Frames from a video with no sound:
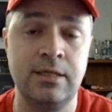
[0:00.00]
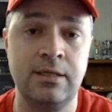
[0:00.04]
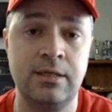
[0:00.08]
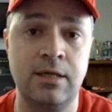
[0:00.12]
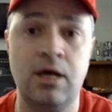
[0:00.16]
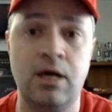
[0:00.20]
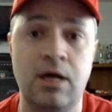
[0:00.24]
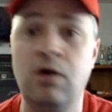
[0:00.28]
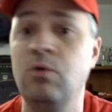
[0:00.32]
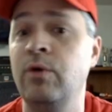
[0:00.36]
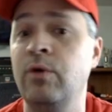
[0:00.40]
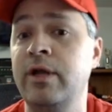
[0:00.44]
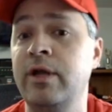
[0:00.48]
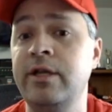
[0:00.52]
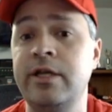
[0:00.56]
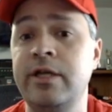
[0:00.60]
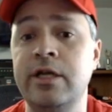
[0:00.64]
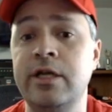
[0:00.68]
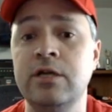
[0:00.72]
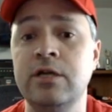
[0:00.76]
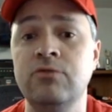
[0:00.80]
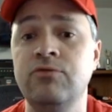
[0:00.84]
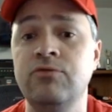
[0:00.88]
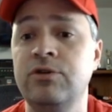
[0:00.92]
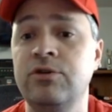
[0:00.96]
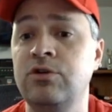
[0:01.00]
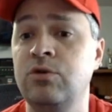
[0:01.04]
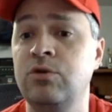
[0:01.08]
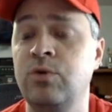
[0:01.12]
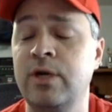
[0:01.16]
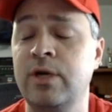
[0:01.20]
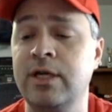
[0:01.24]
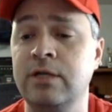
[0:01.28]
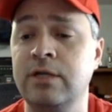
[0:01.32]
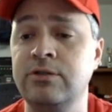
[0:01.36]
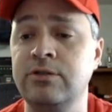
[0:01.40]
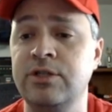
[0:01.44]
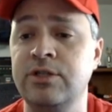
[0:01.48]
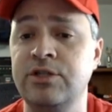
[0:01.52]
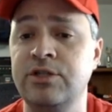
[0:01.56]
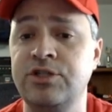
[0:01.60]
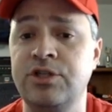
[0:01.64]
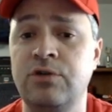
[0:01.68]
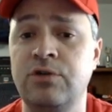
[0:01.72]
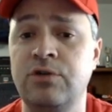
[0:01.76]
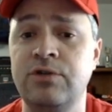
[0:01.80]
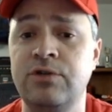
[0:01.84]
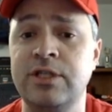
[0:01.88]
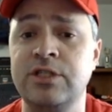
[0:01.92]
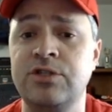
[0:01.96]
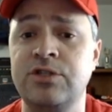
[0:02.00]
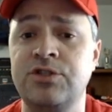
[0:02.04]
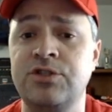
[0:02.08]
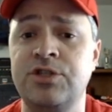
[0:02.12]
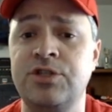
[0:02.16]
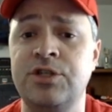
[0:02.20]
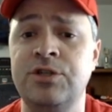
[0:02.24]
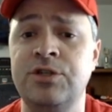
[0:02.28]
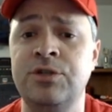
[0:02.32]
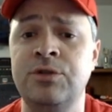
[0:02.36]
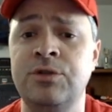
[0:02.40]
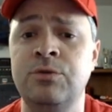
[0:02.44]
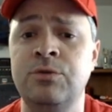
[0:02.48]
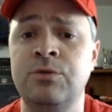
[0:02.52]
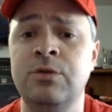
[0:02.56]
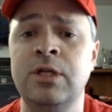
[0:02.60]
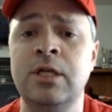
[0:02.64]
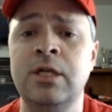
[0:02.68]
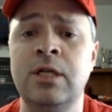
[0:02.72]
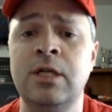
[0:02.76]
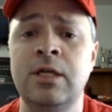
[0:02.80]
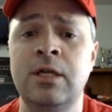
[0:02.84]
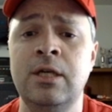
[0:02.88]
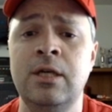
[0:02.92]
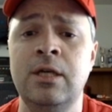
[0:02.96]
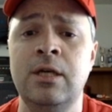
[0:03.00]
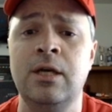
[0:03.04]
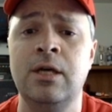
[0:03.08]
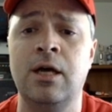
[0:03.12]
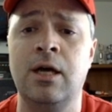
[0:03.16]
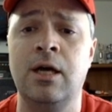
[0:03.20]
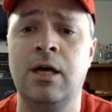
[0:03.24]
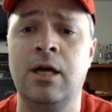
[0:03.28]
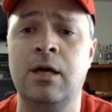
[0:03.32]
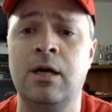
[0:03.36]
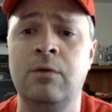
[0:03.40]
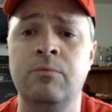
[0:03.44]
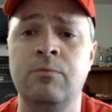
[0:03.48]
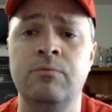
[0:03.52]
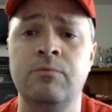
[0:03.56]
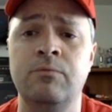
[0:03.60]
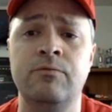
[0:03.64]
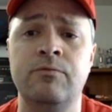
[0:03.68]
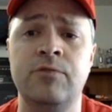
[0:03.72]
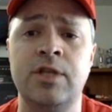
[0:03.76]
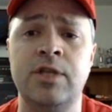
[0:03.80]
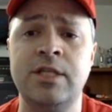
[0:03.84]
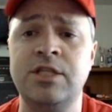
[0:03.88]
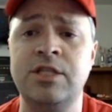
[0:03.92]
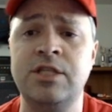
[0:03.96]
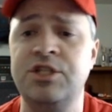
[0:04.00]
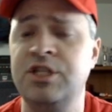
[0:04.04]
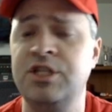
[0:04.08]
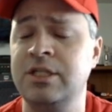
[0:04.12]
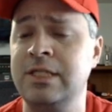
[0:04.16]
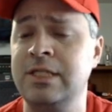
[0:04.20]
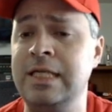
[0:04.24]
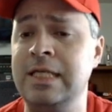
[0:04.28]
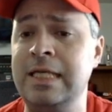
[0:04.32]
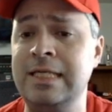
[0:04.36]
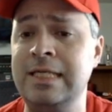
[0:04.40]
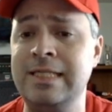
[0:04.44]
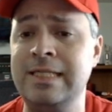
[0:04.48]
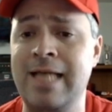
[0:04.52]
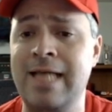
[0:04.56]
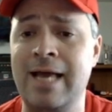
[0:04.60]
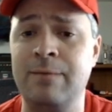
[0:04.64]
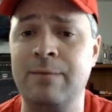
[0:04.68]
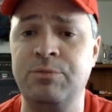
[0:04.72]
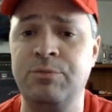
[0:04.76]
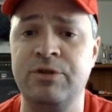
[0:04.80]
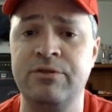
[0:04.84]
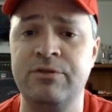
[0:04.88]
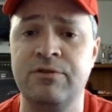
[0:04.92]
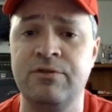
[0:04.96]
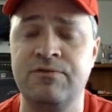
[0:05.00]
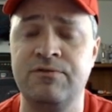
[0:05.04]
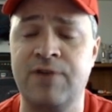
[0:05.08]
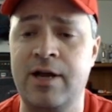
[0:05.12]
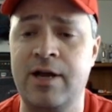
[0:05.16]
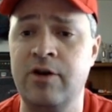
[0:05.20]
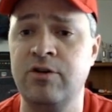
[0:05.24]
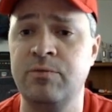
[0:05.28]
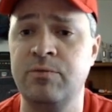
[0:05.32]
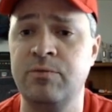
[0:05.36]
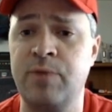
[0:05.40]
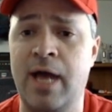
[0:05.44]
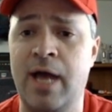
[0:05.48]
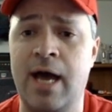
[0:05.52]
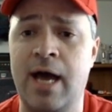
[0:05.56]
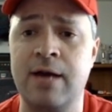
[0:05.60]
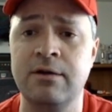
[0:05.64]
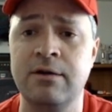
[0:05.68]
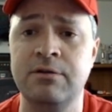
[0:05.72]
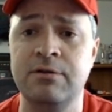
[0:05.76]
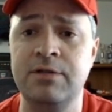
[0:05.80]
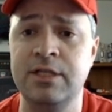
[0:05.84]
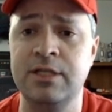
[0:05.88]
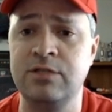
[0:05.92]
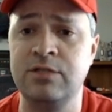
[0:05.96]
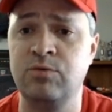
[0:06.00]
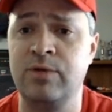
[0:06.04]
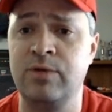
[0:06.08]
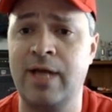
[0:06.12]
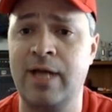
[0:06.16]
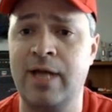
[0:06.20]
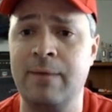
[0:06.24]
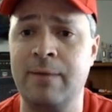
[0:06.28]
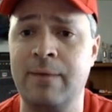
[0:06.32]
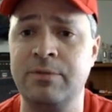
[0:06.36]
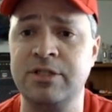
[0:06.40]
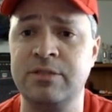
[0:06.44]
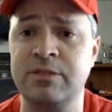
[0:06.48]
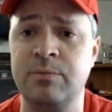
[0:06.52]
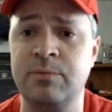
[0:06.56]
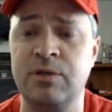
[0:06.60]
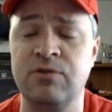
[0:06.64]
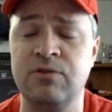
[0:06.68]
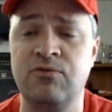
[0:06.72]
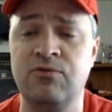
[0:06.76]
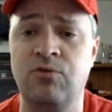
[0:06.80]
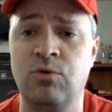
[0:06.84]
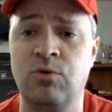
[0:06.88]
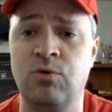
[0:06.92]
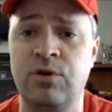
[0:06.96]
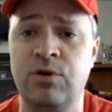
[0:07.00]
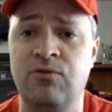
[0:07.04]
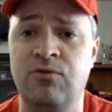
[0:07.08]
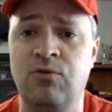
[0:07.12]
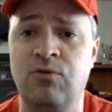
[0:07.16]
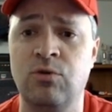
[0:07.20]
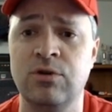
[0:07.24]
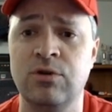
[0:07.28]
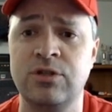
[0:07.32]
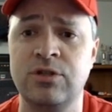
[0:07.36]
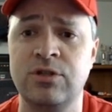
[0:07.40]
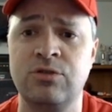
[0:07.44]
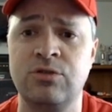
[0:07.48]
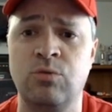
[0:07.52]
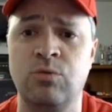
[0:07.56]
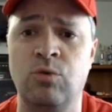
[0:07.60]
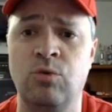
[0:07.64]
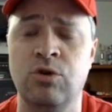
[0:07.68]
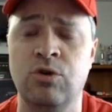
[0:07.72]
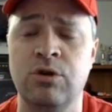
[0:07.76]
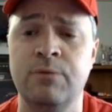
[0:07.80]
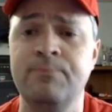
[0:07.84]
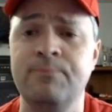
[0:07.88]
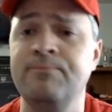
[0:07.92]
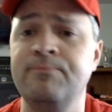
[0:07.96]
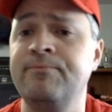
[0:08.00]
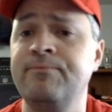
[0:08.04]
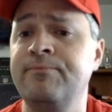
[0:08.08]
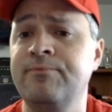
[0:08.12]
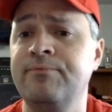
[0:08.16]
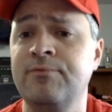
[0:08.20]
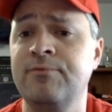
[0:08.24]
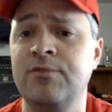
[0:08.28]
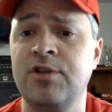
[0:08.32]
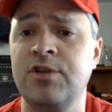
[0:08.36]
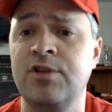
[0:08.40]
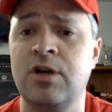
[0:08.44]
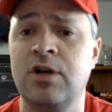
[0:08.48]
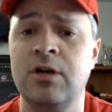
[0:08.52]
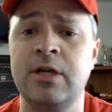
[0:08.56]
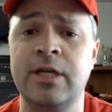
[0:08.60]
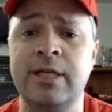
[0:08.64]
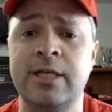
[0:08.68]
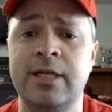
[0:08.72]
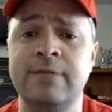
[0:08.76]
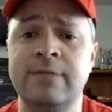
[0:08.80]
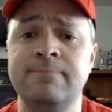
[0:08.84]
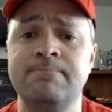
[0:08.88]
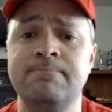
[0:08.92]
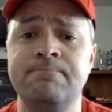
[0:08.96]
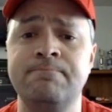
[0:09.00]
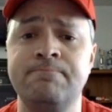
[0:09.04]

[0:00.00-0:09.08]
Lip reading: Oh, and here real quick, I was going to show this too. This is just an example of the firing pattern. This one happens to be a 44 swarm target.